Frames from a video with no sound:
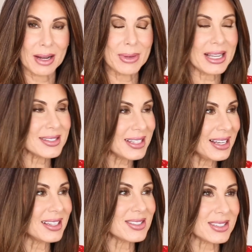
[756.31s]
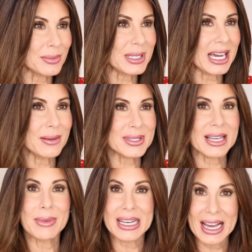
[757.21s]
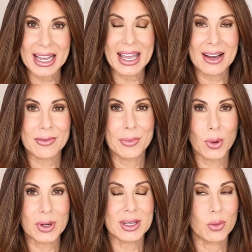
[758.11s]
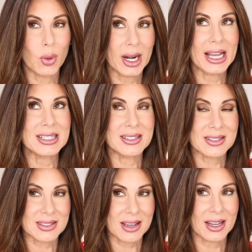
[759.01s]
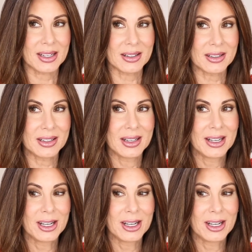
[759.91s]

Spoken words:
I'm not saying that sometimes I may not have more than what I desire,